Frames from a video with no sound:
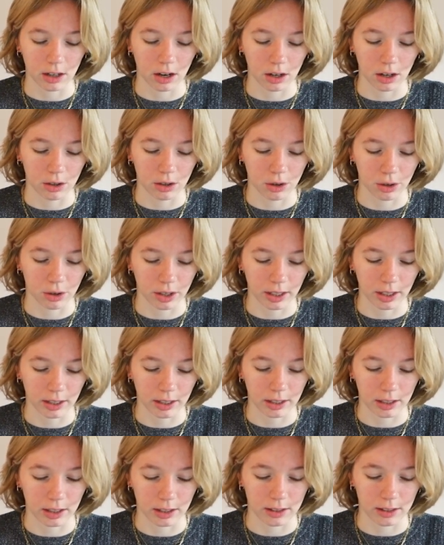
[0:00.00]

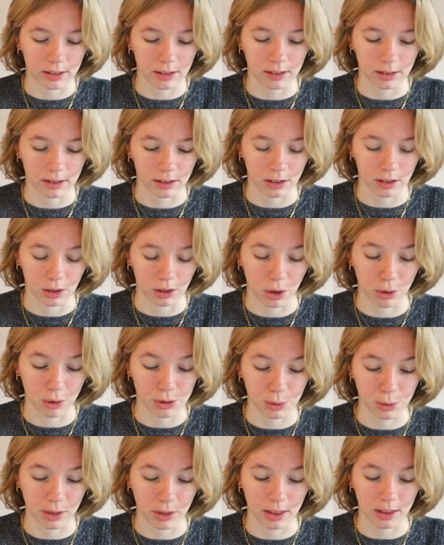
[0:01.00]
it
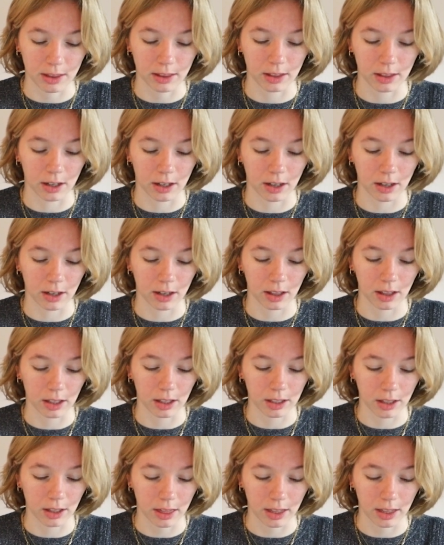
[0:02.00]
goes with the
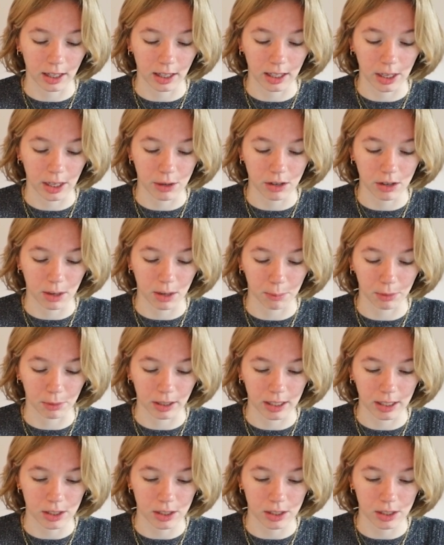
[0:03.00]
little thing here, complete.